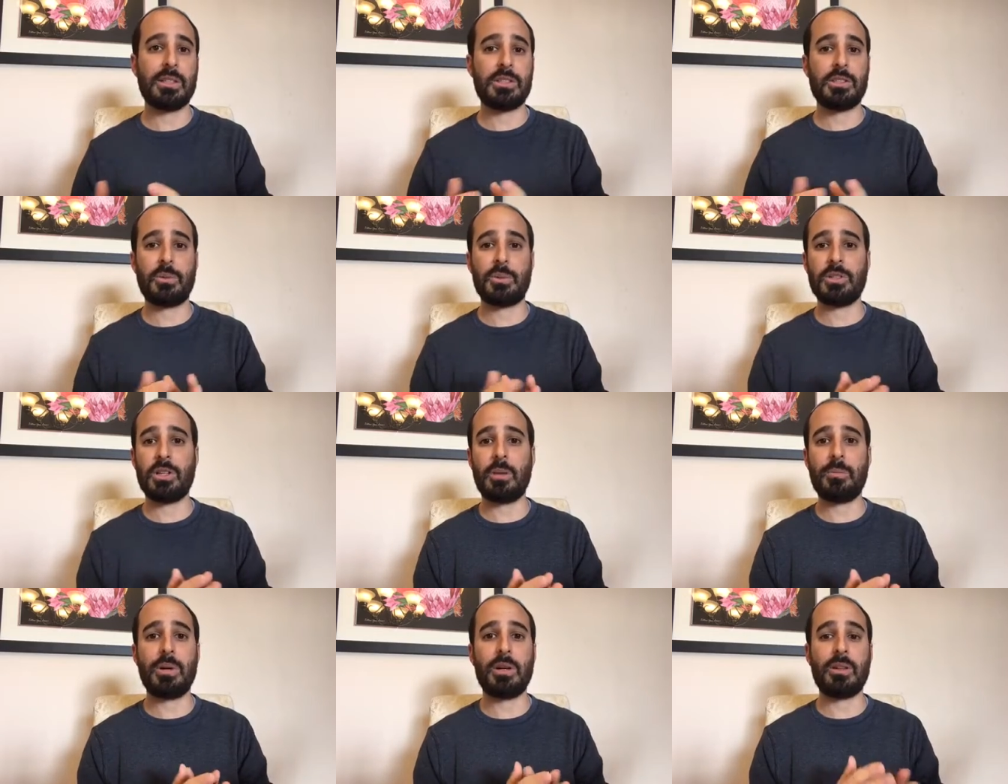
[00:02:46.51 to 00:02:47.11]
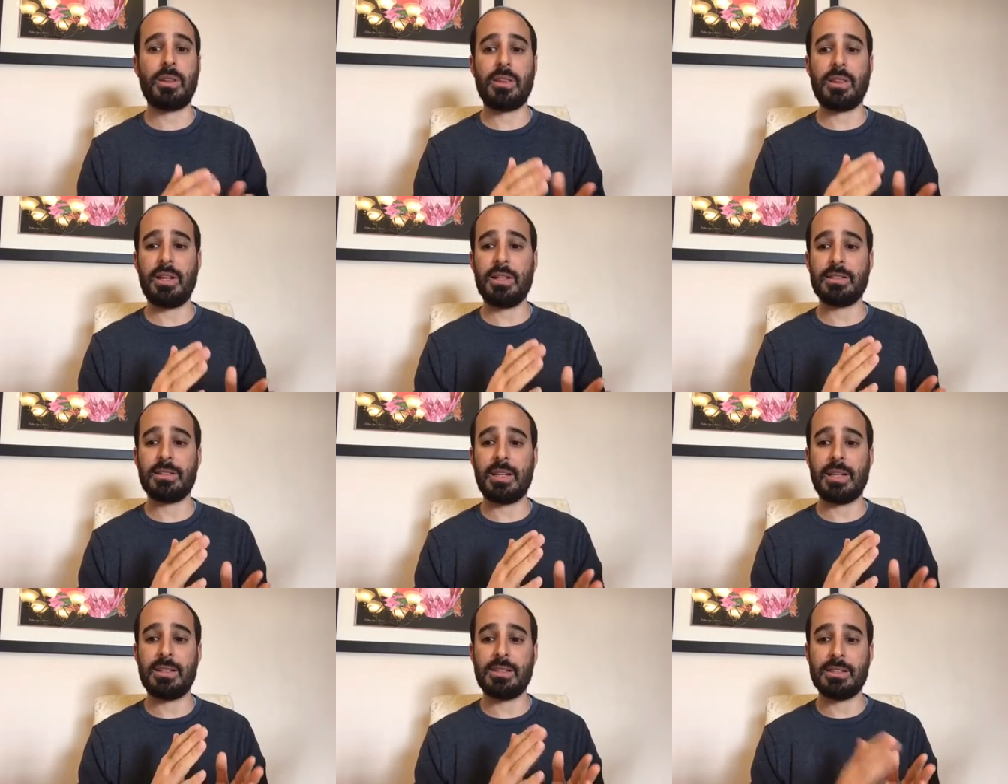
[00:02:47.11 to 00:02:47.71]
So we're talking about
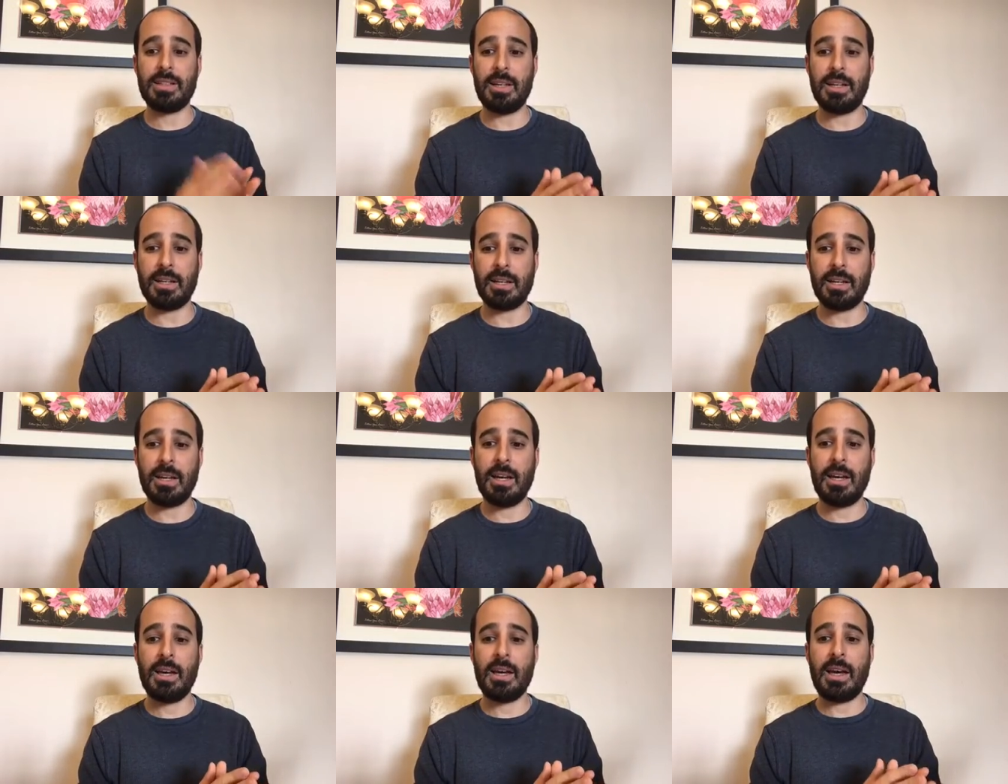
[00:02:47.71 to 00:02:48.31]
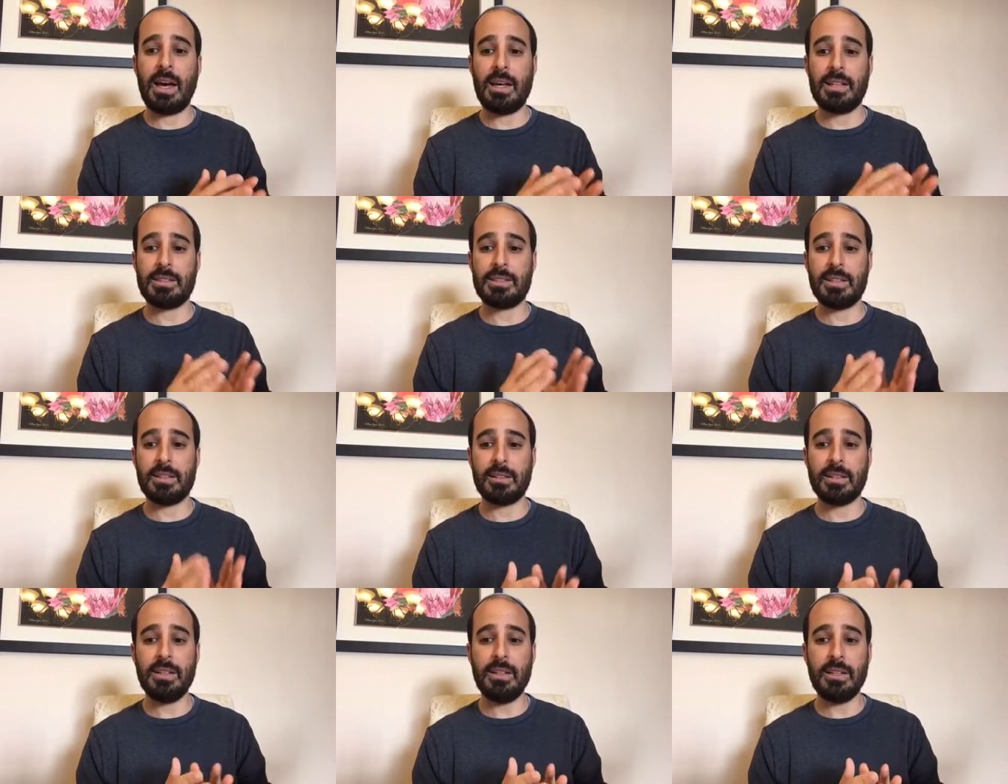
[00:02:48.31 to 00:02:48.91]
things like zinc and
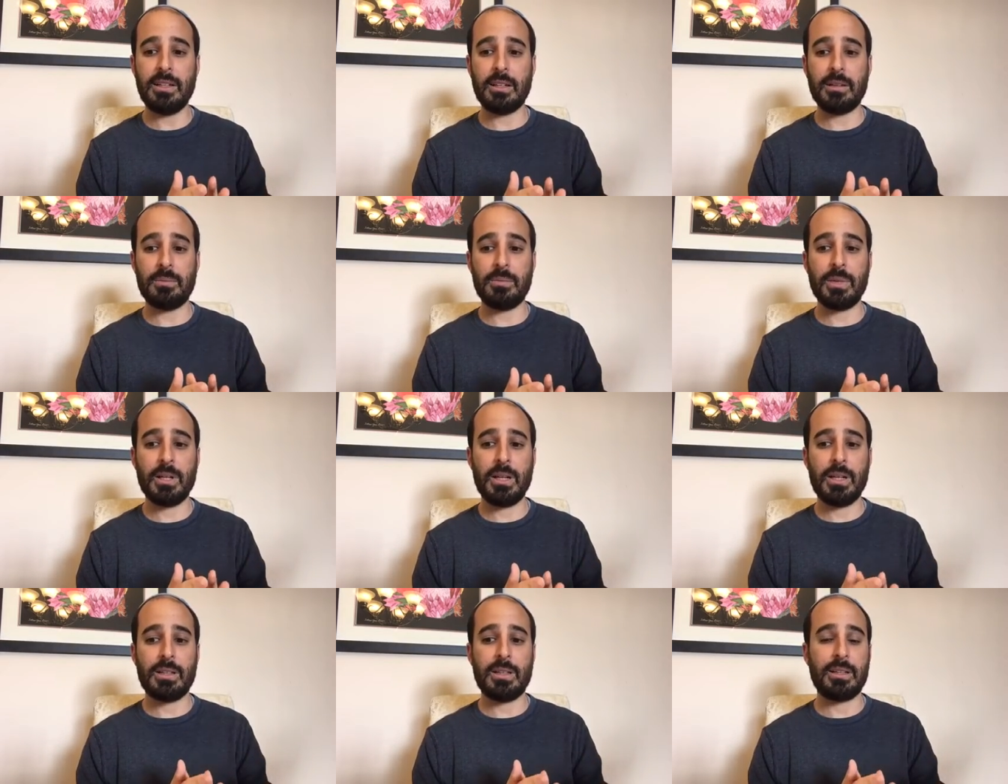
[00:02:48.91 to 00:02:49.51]
selenium